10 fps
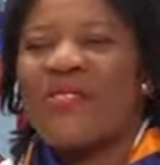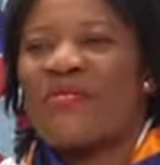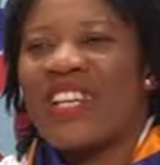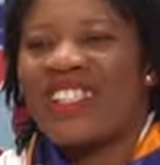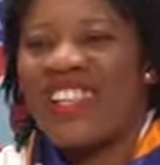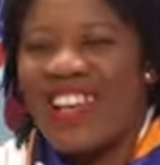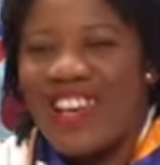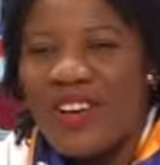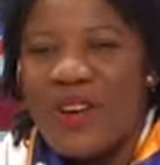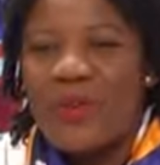
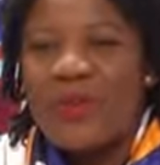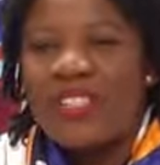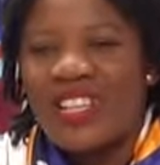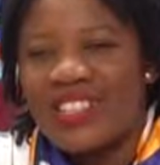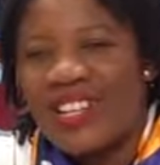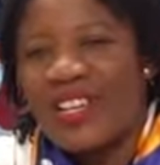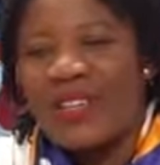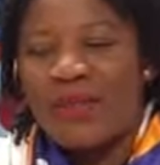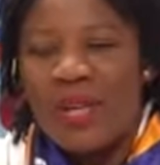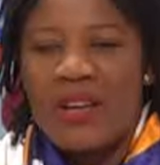But we'll take
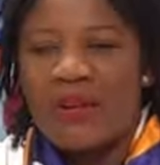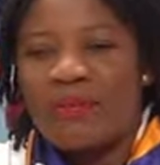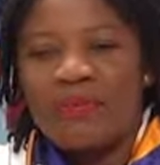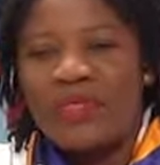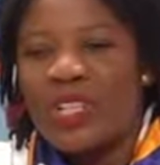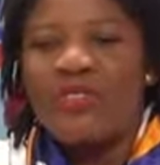the